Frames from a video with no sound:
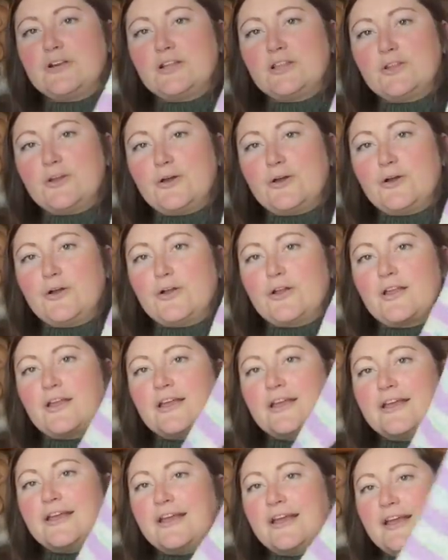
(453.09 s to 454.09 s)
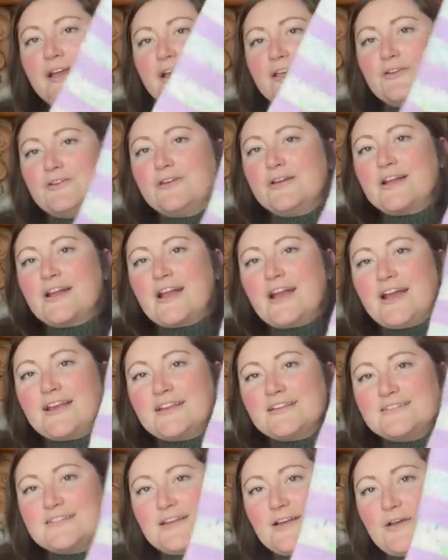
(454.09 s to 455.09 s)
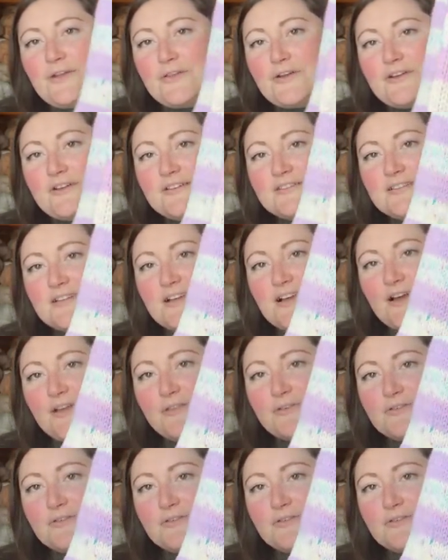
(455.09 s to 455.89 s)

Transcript: long. And you can kind of tell there is a color